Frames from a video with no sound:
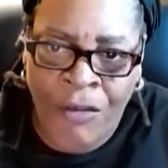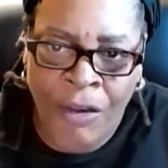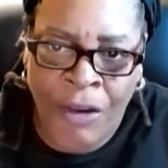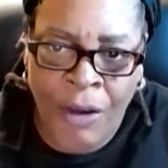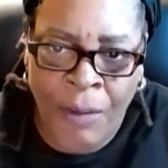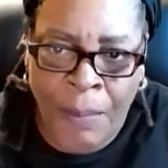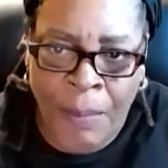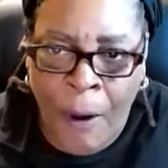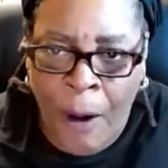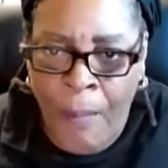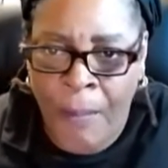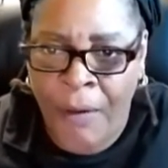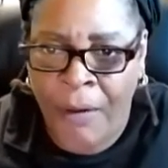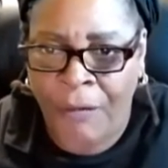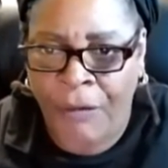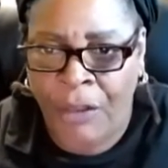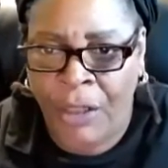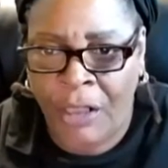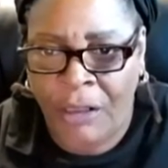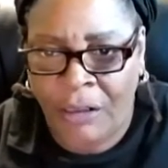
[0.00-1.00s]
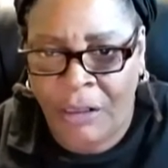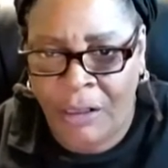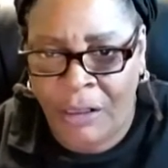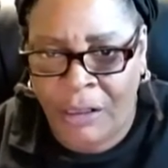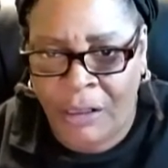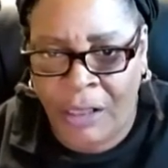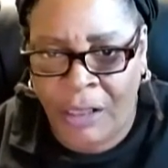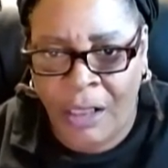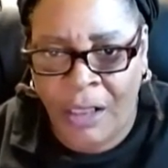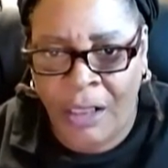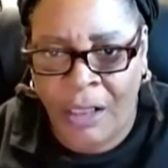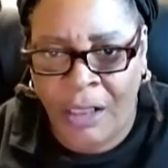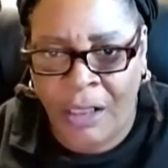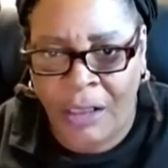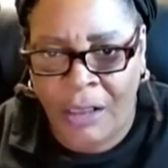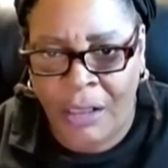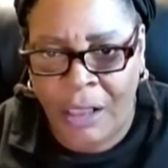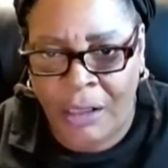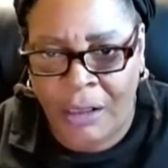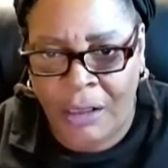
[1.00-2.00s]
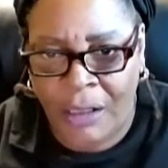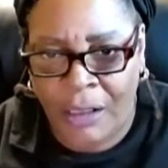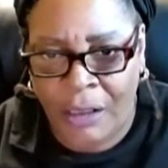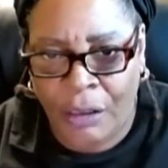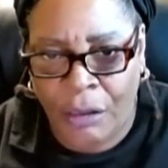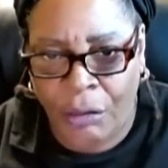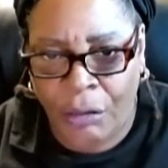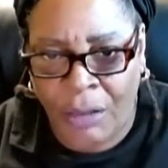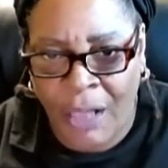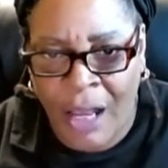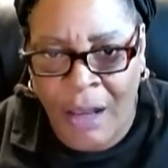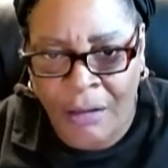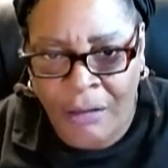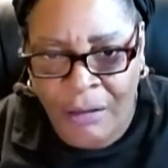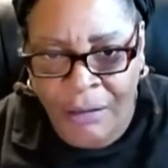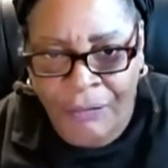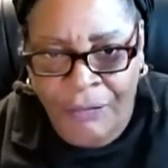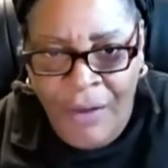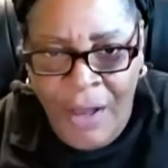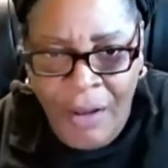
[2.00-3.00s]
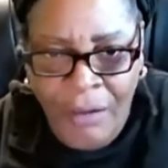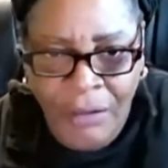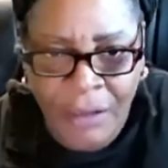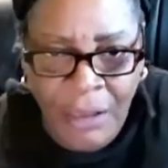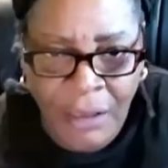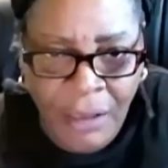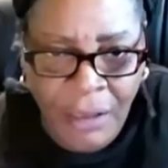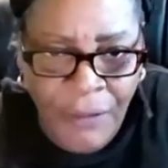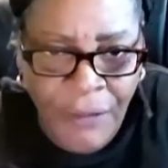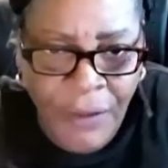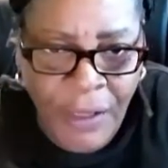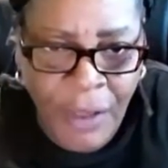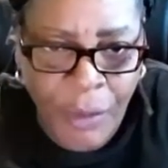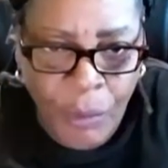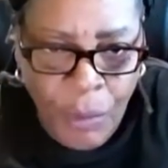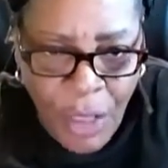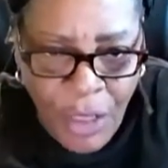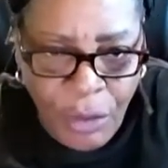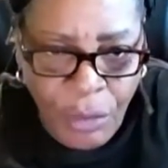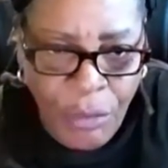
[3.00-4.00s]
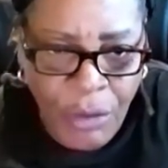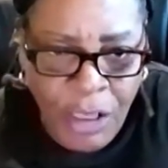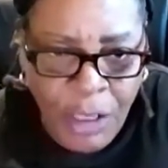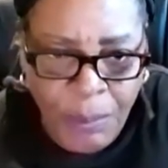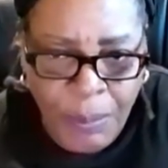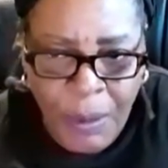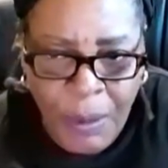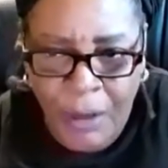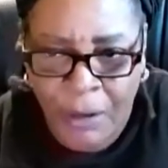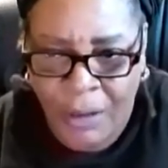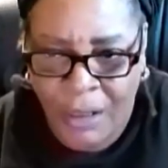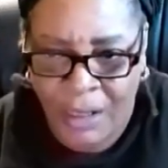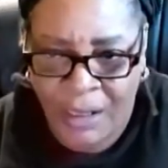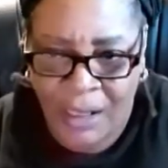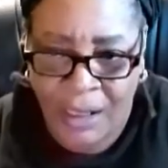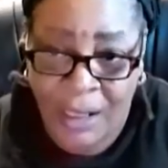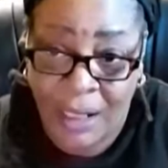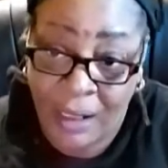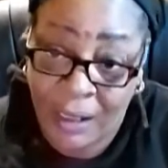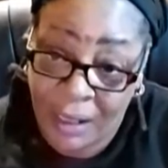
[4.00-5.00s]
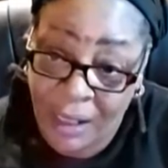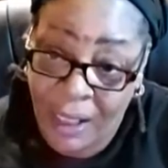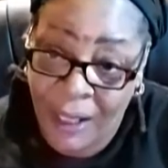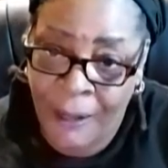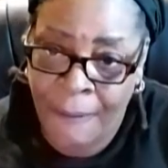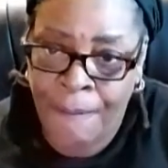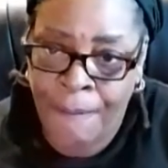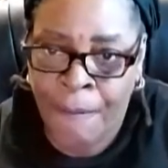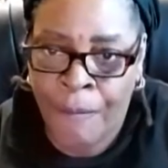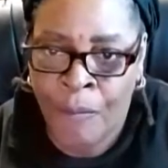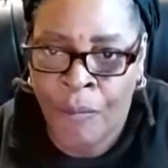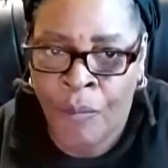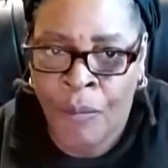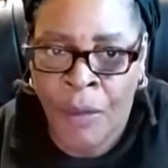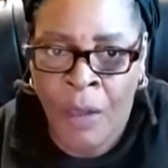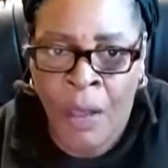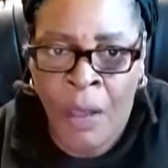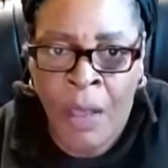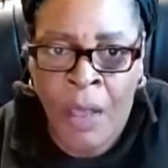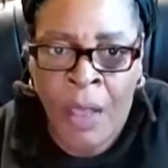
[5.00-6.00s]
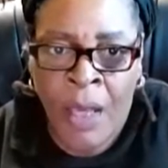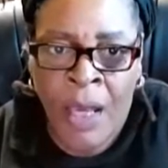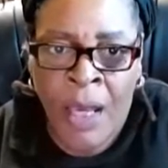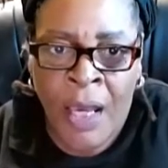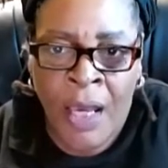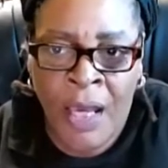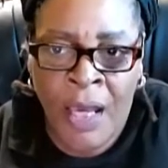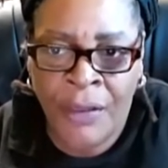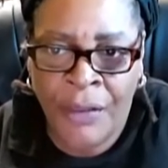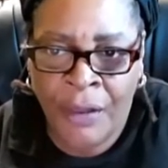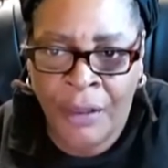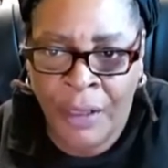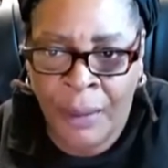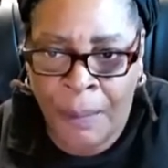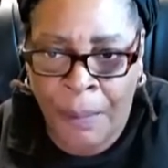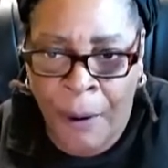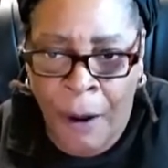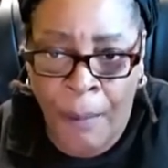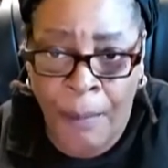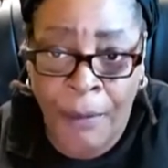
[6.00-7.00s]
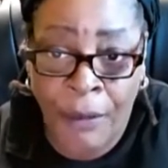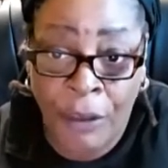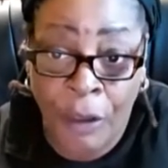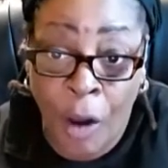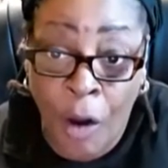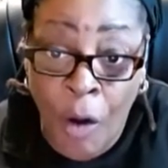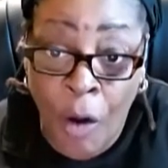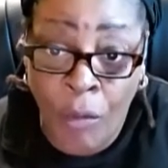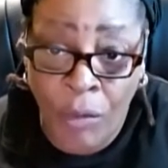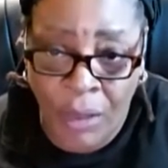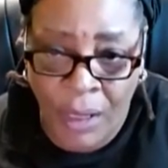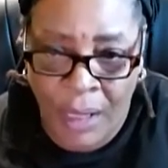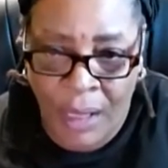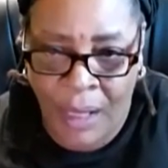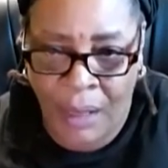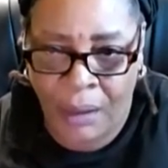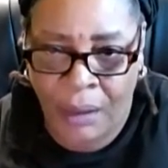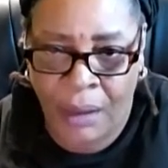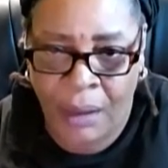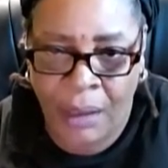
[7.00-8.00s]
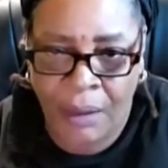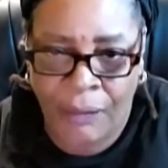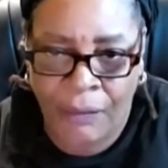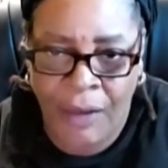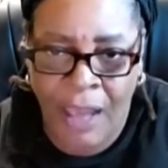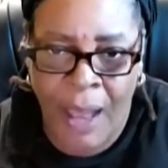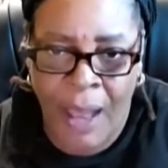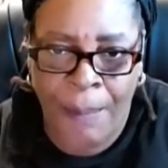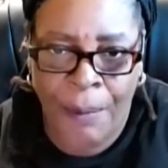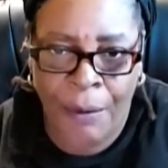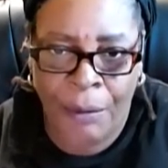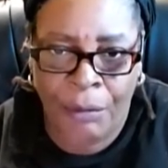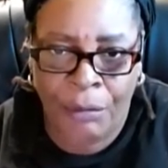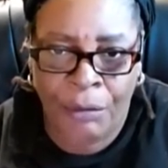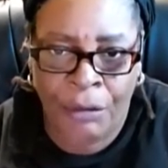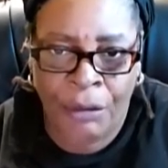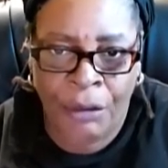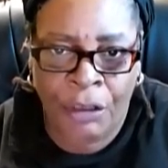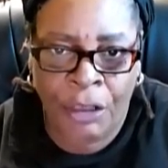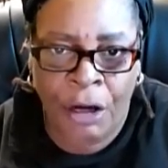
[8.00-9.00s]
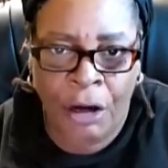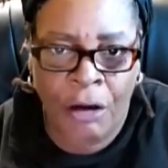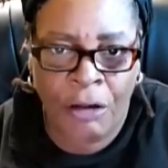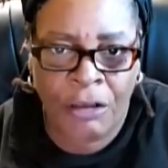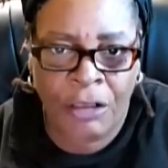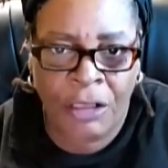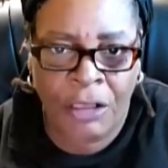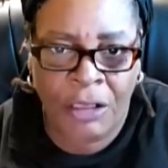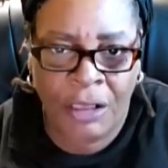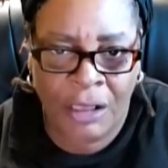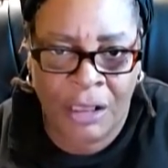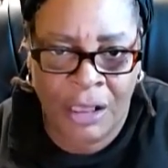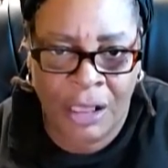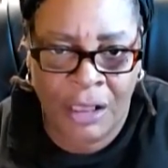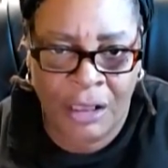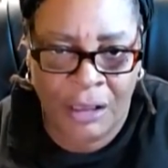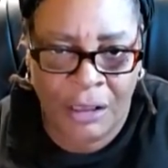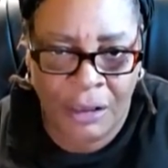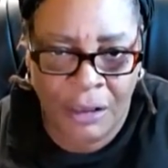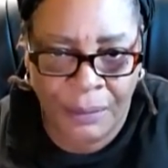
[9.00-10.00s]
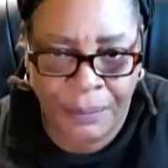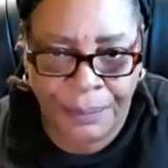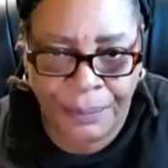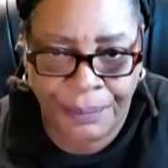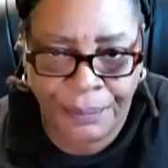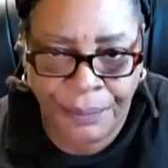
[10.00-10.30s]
The Department of Justice study conducted in two thousand found significant racial disparities, as I said, in the department's own handling of capital charging decisions.